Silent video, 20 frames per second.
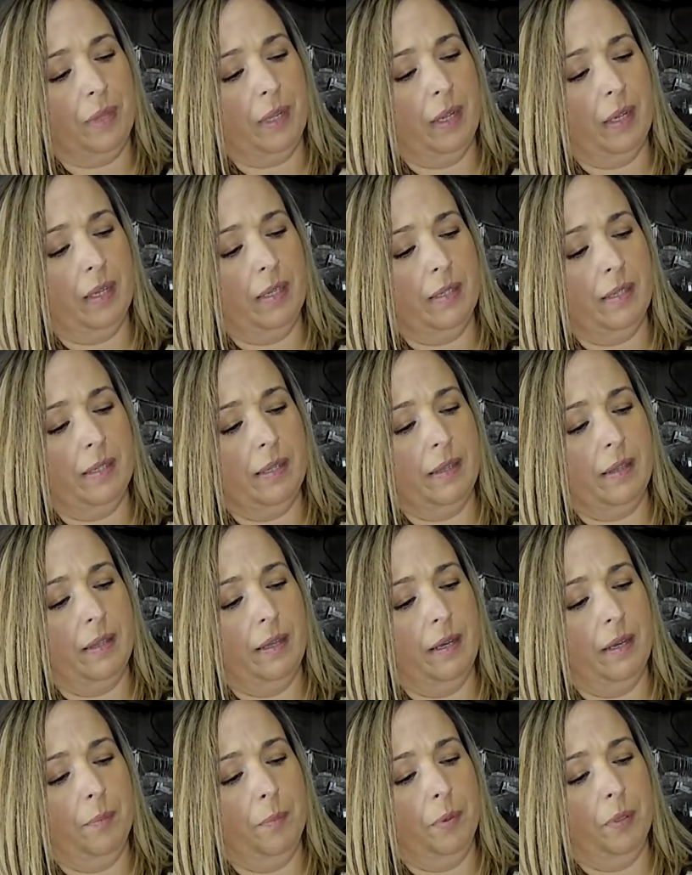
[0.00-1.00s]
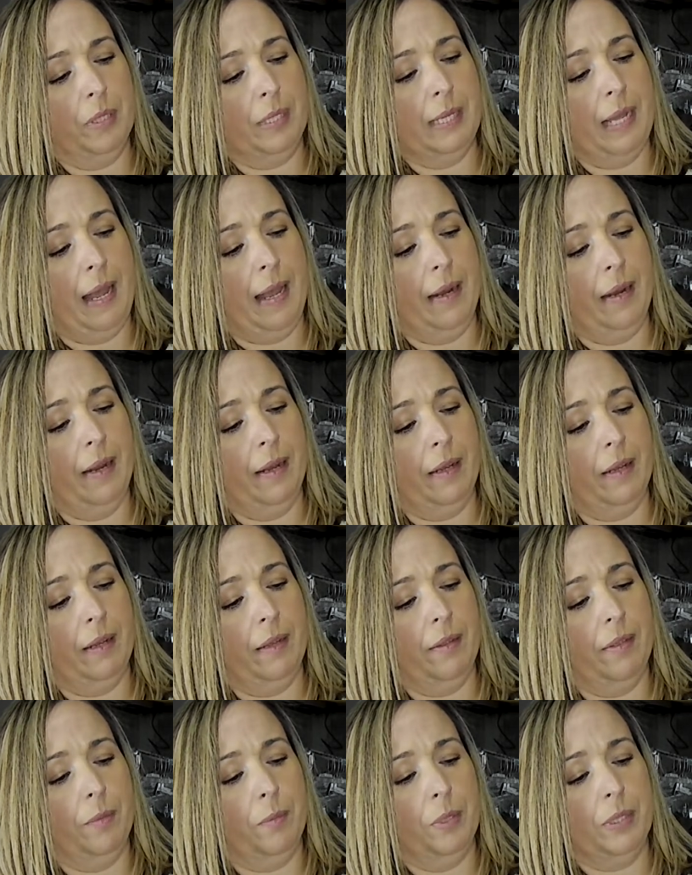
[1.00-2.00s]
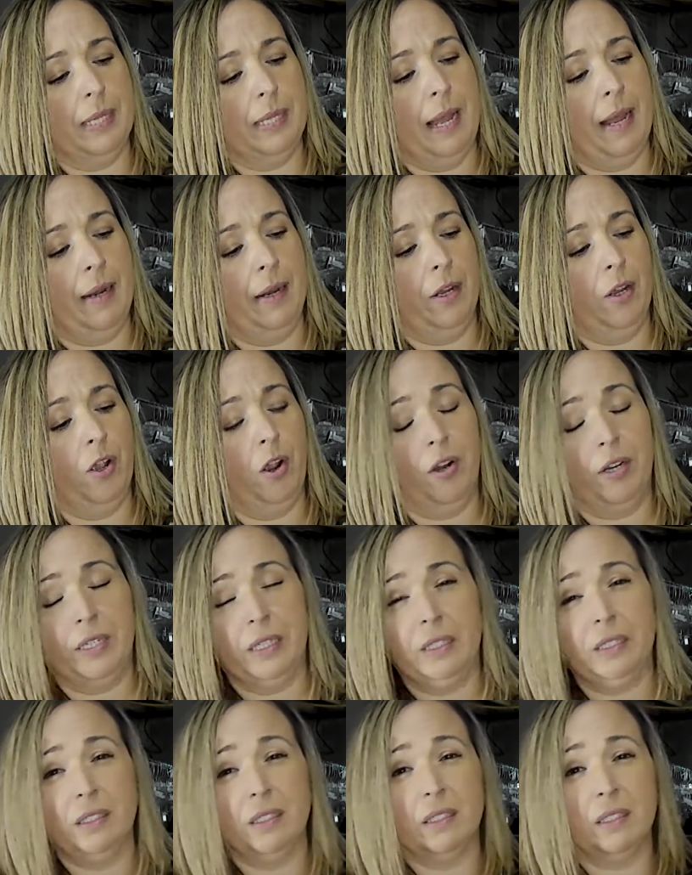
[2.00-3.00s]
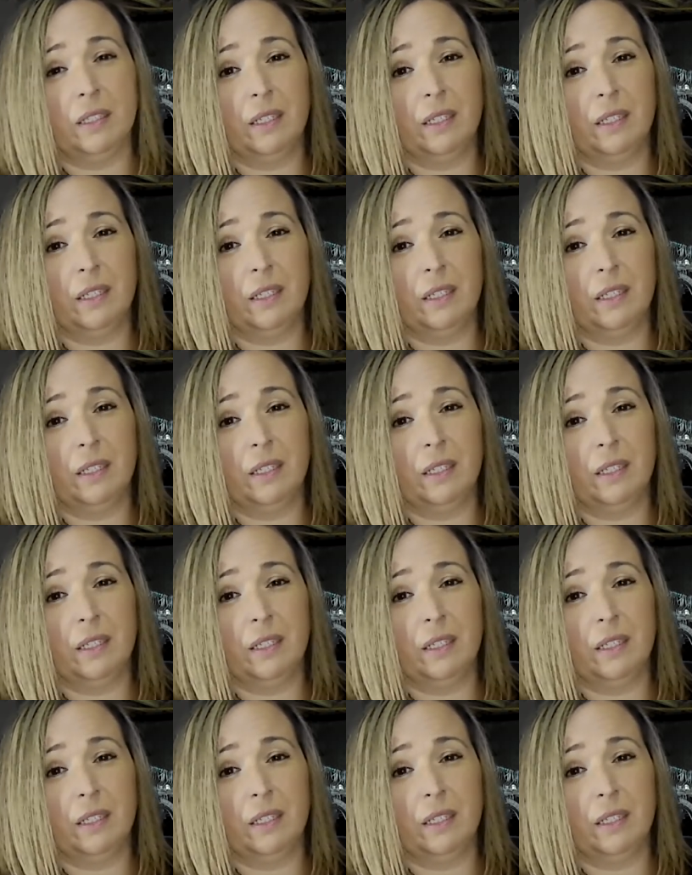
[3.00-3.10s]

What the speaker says: It's the Botanic Garden.